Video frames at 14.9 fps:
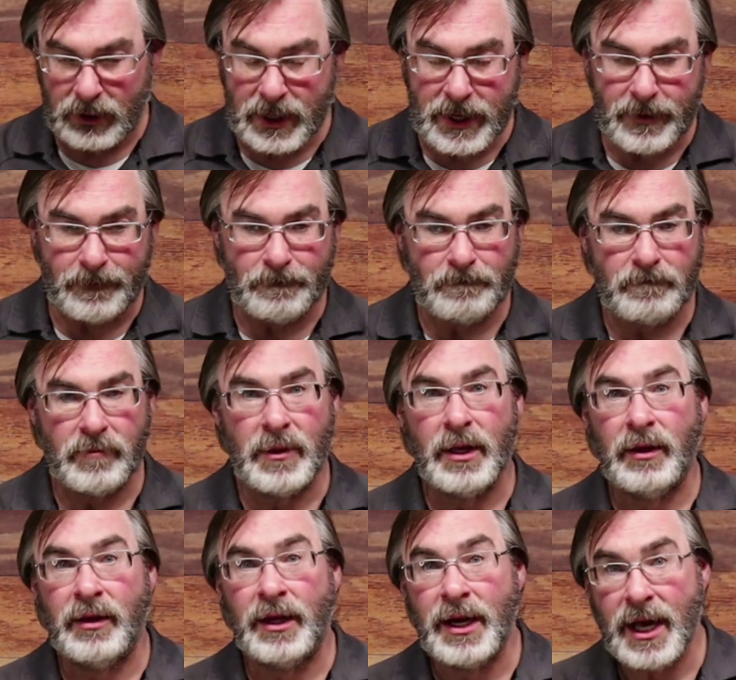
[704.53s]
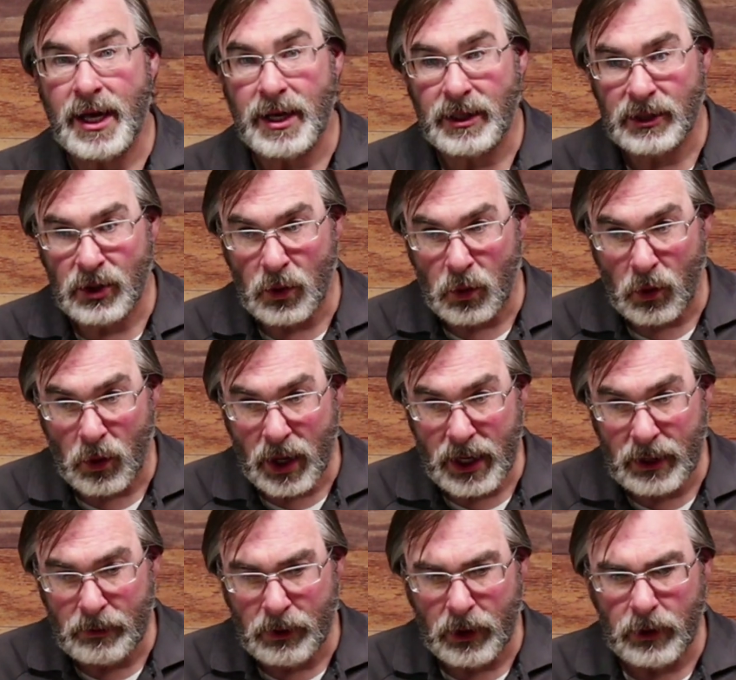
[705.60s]
yeah, that has
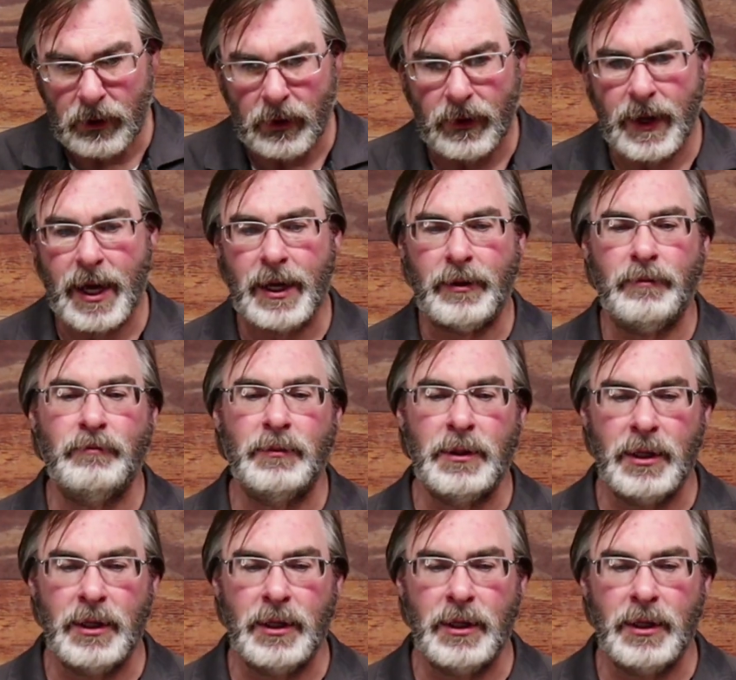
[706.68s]
quite a burn on that.